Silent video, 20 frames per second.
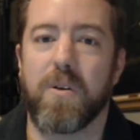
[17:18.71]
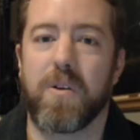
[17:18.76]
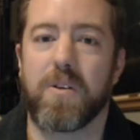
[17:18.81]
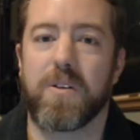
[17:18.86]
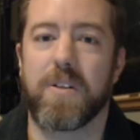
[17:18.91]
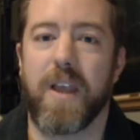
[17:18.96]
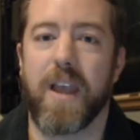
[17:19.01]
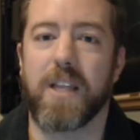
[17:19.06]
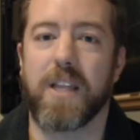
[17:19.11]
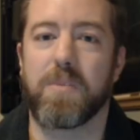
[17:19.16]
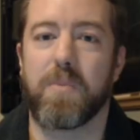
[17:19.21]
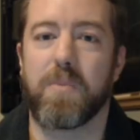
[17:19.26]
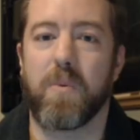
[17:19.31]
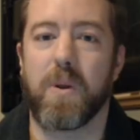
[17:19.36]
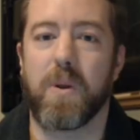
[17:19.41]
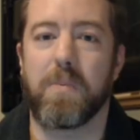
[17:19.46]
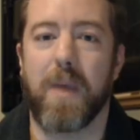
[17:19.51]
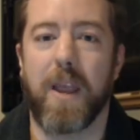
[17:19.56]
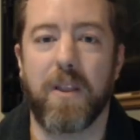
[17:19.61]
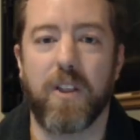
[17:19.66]
stance, but
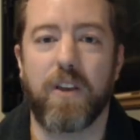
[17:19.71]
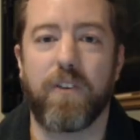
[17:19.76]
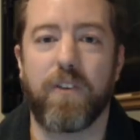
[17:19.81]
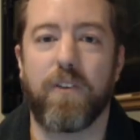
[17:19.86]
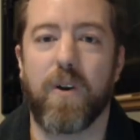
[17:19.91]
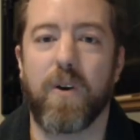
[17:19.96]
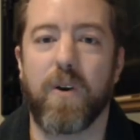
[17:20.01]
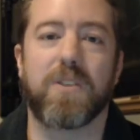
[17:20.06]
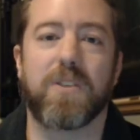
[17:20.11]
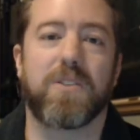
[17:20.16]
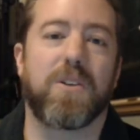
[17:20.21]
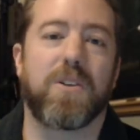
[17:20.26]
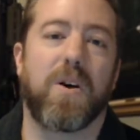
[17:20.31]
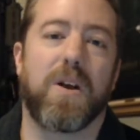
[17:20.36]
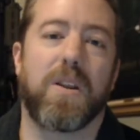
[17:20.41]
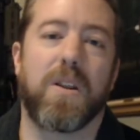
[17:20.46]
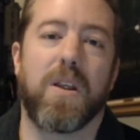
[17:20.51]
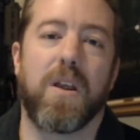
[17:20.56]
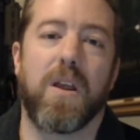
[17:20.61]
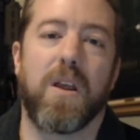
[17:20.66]
we mainly focus
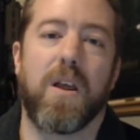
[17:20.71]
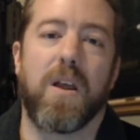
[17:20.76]
on